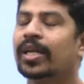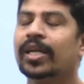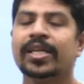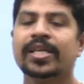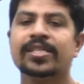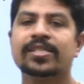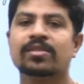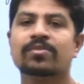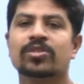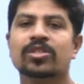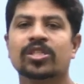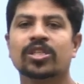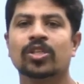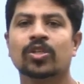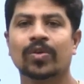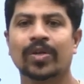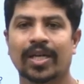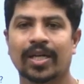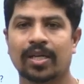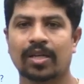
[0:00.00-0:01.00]
in DC machine
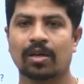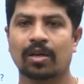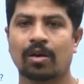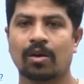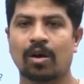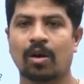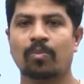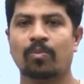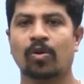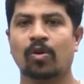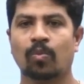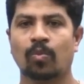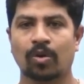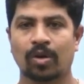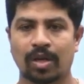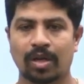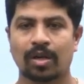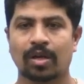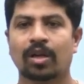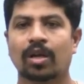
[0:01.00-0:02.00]
you get compound
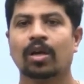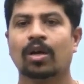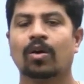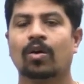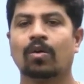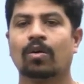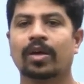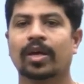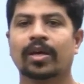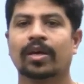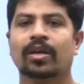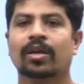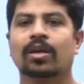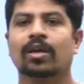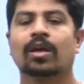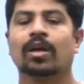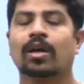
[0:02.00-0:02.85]
motor. Okay,